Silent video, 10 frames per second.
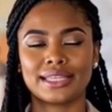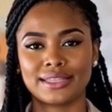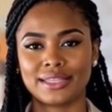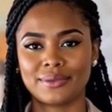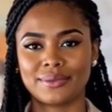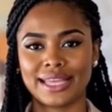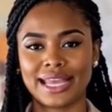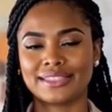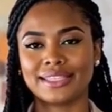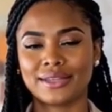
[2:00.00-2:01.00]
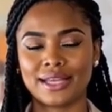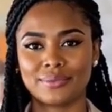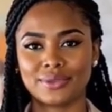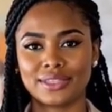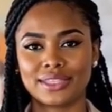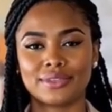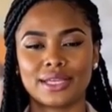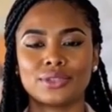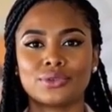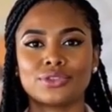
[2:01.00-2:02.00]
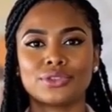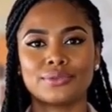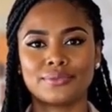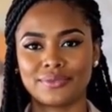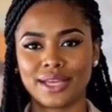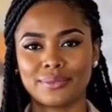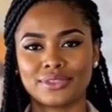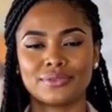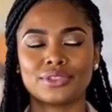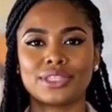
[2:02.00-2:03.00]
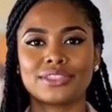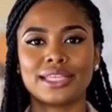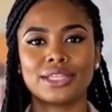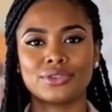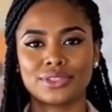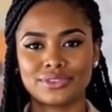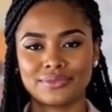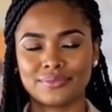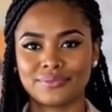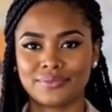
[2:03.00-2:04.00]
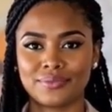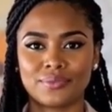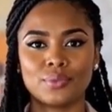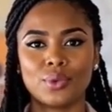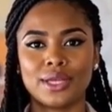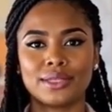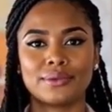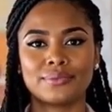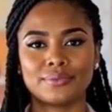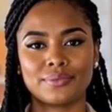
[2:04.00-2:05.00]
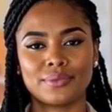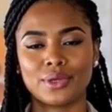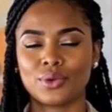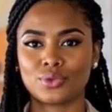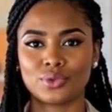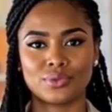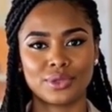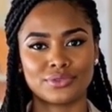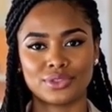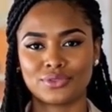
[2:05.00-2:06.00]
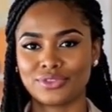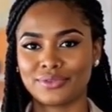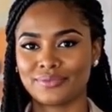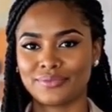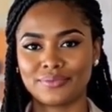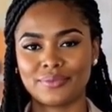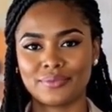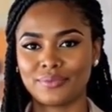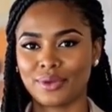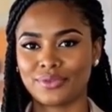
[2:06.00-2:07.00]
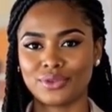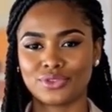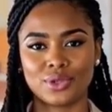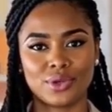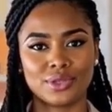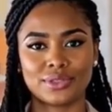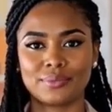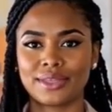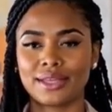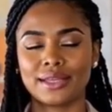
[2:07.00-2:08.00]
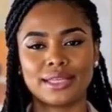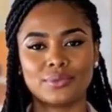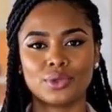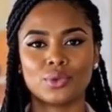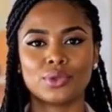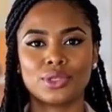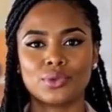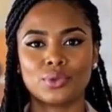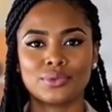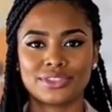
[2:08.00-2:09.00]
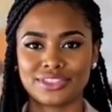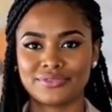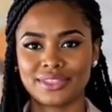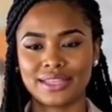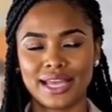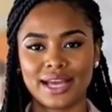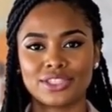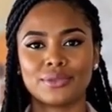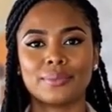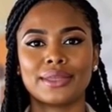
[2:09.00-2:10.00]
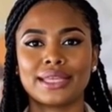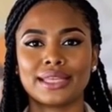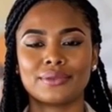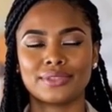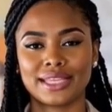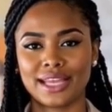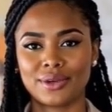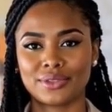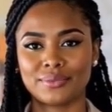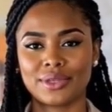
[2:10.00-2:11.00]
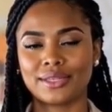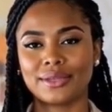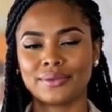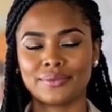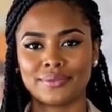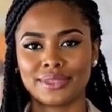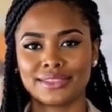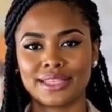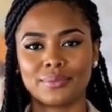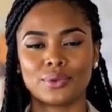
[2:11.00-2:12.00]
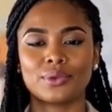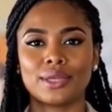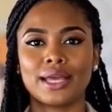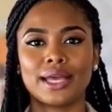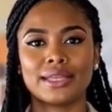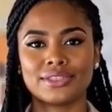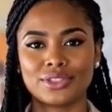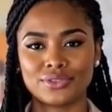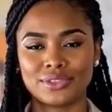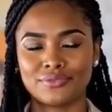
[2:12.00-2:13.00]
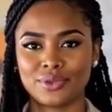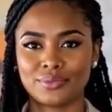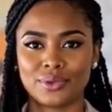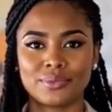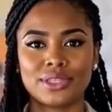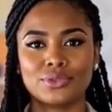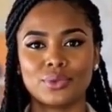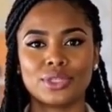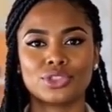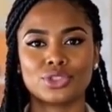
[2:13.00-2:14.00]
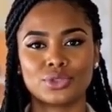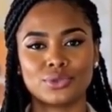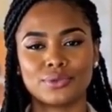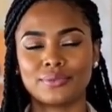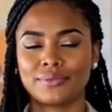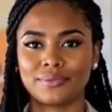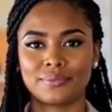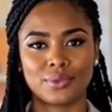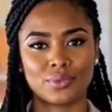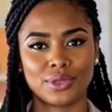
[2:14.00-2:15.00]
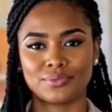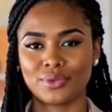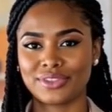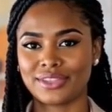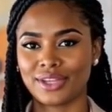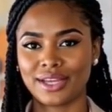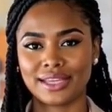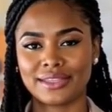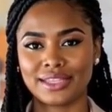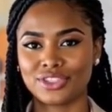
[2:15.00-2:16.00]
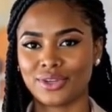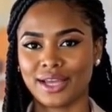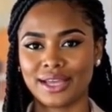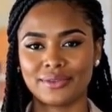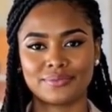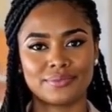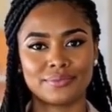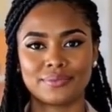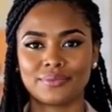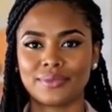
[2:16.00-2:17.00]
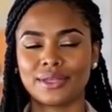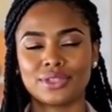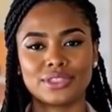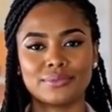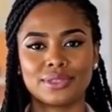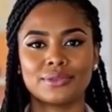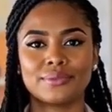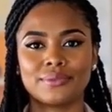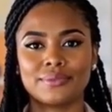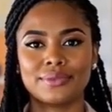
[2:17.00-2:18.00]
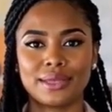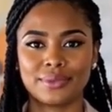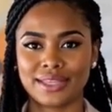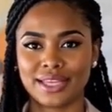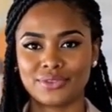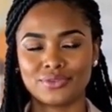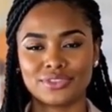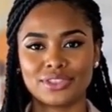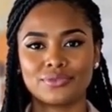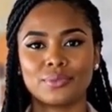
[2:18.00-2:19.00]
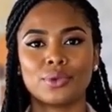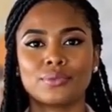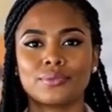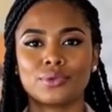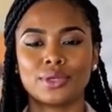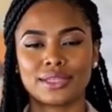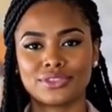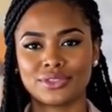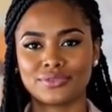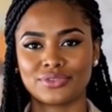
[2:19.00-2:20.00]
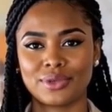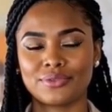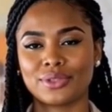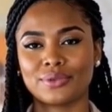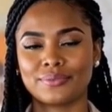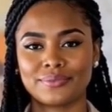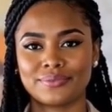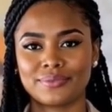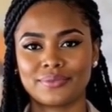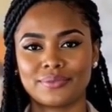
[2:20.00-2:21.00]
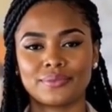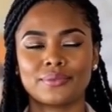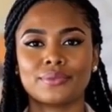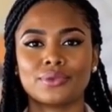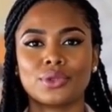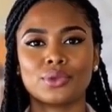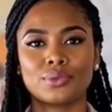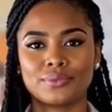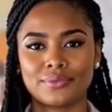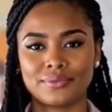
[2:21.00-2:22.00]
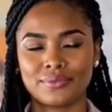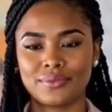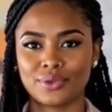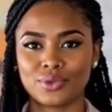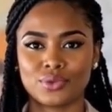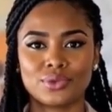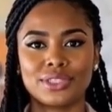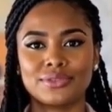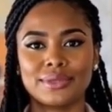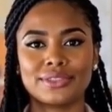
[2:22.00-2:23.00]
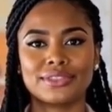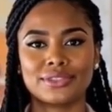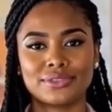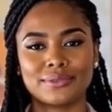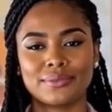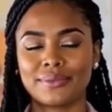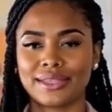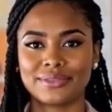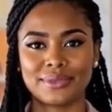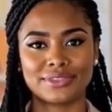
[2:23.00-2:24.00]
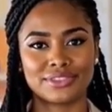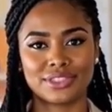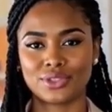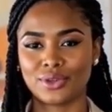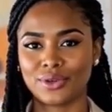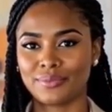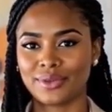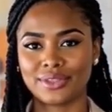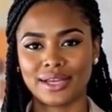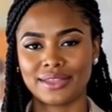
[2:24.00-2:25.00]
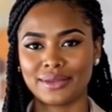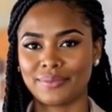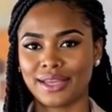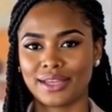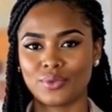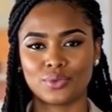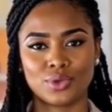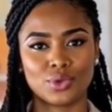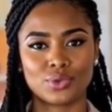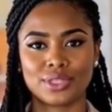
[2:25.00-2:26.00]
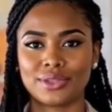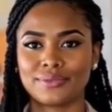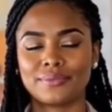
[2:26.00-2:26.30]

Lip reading: income and asset liability values. Types of adjusting entries. 1. Accrued revenues. Revenues earned but not yet recorded or received in cash by the end of the accounting period. Example, a consulting firm completes work in June, but will invoice the client in July. Adjustment. Debit accounts receivable, credit service revenue. 2. Accrued expenses, expenses incurred but not yet paid or recorded.